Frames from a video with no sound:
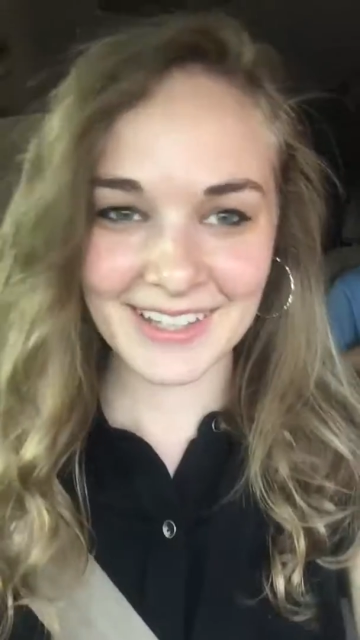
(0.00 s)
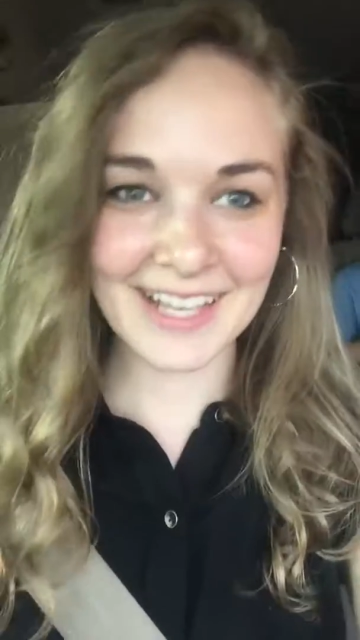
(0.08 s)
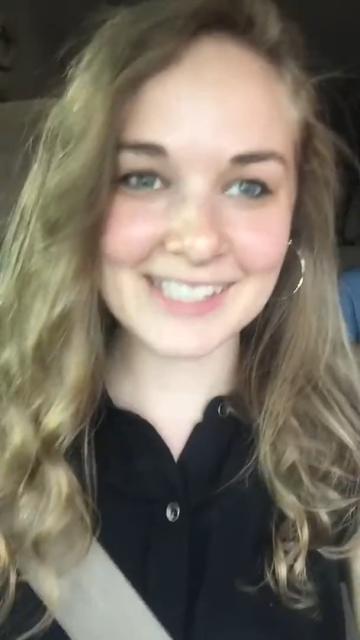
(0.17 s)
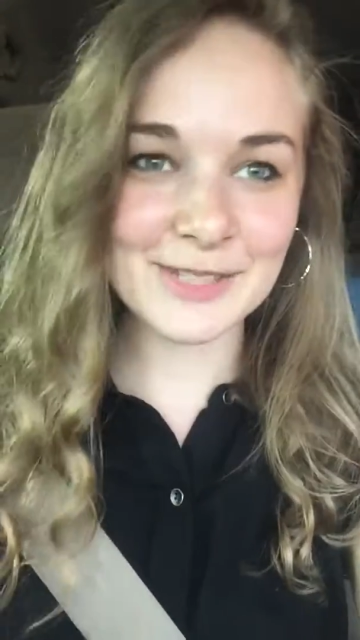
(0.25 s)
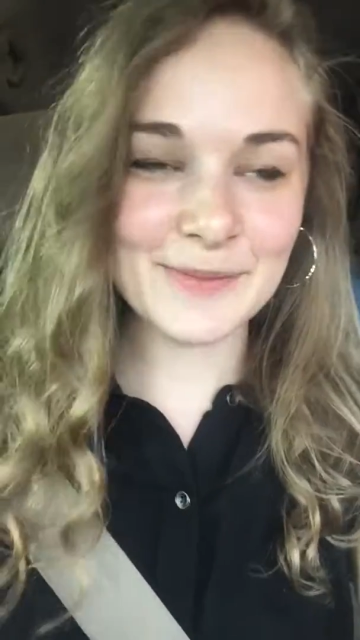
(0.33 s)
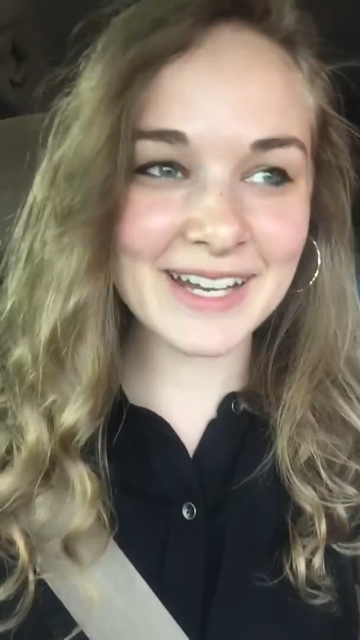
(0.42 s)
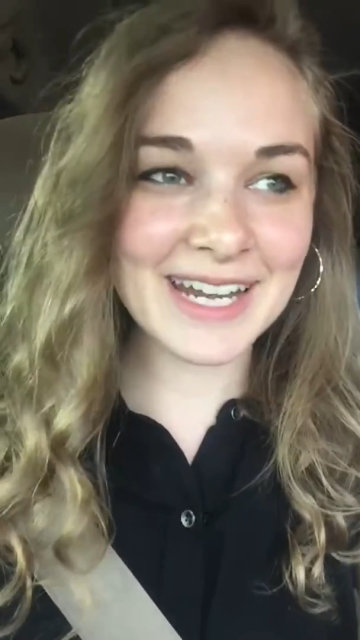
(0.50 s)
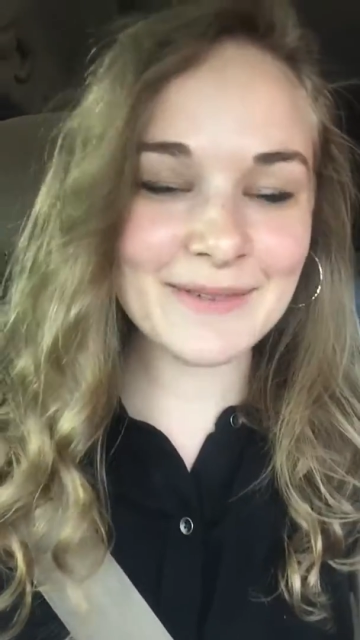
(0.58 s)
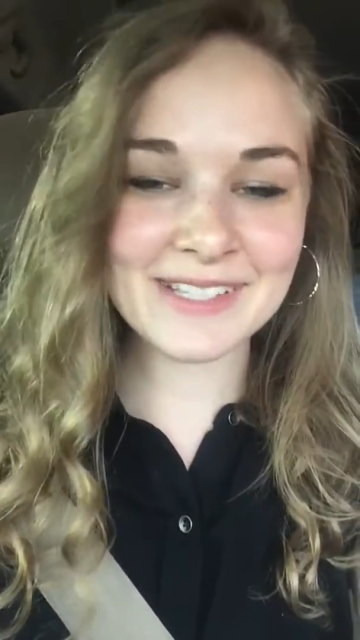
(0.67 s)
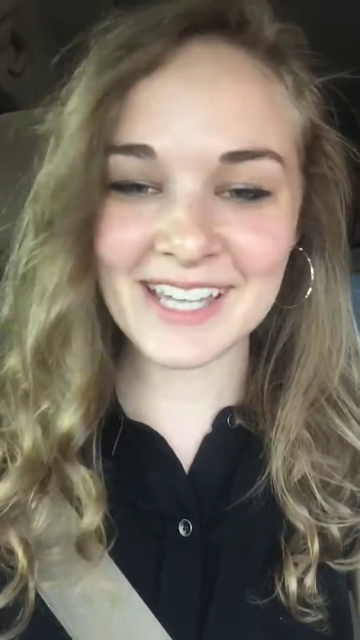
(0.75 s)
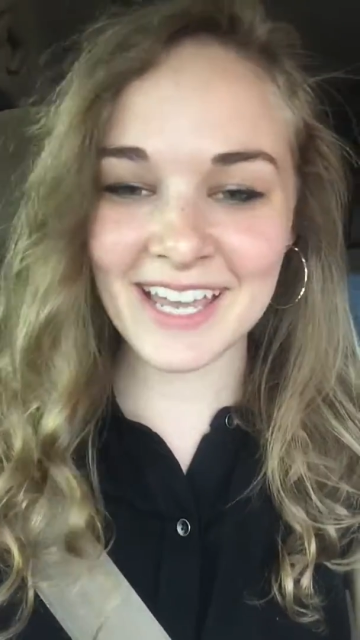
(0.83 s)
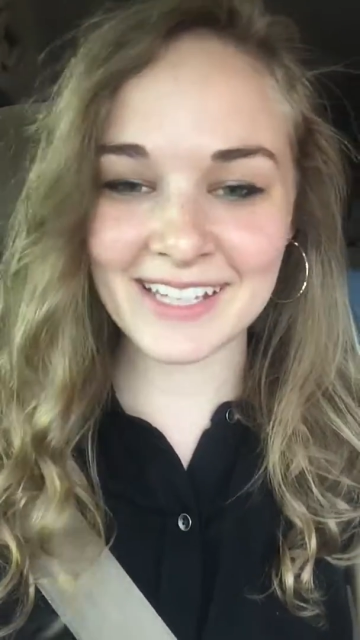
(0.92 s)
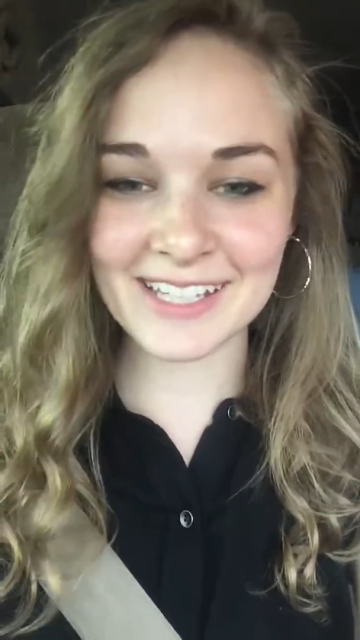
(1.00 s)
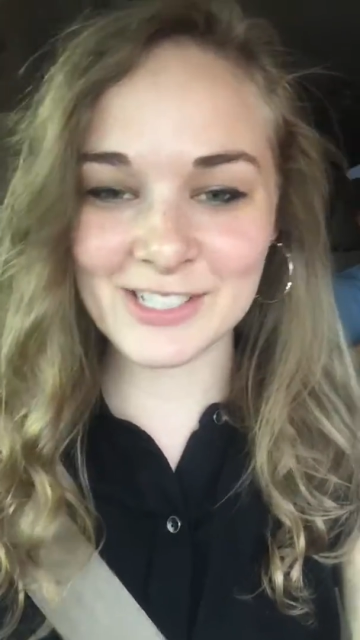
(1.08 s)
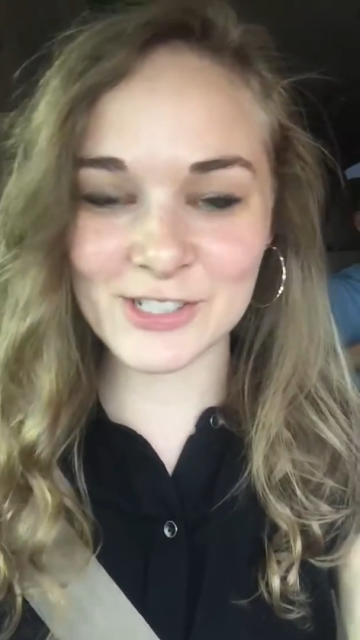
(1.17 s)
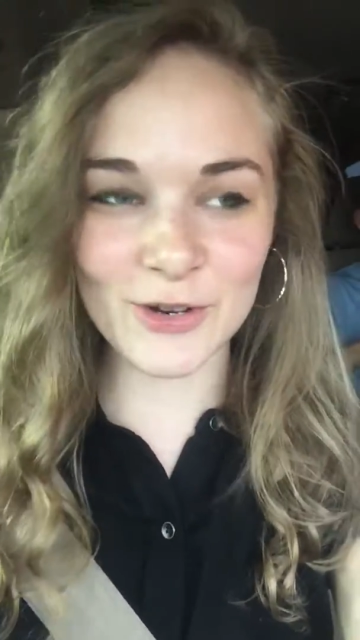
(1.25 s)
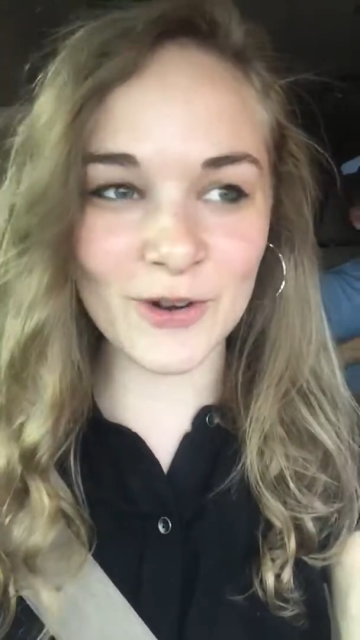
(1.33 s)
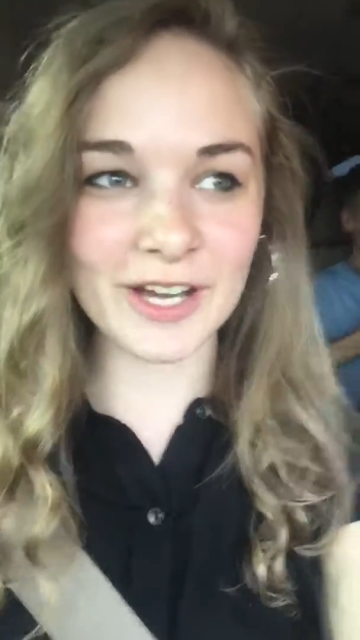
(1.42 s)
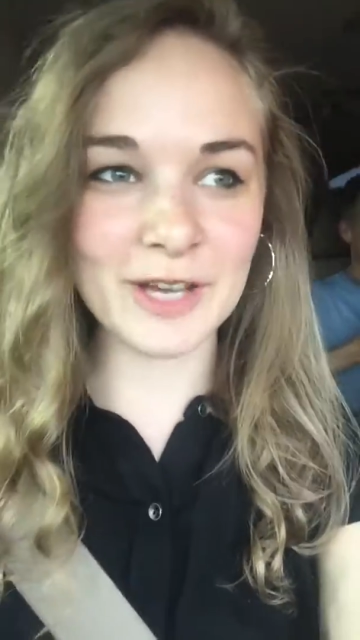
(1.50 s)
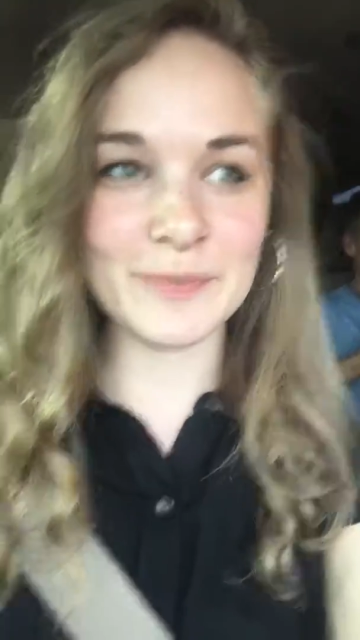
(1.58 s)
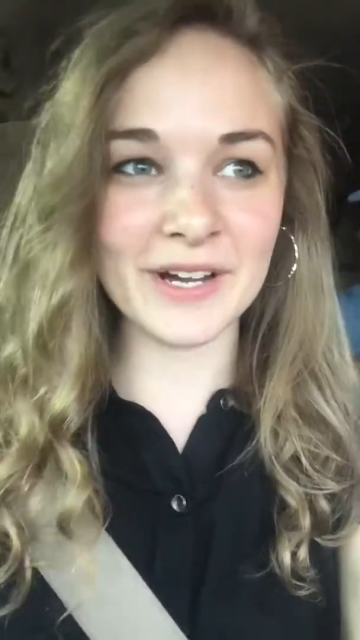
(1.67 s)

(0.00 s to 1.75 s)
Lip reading: Okay, so my name is Haley Joy,